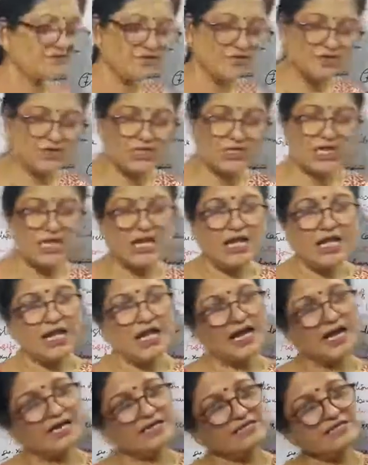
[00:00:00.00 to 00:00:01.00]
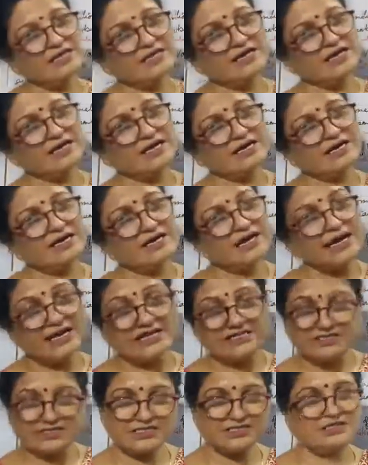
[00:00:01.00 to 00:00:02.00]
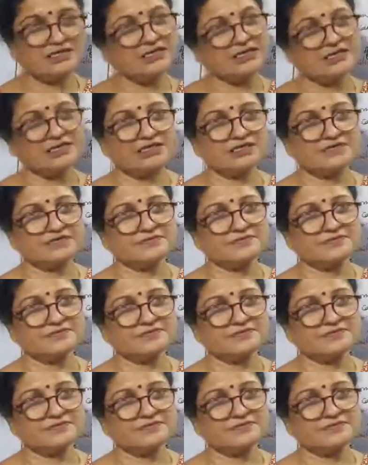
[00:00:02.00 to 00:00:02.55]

wood, and they are light in color.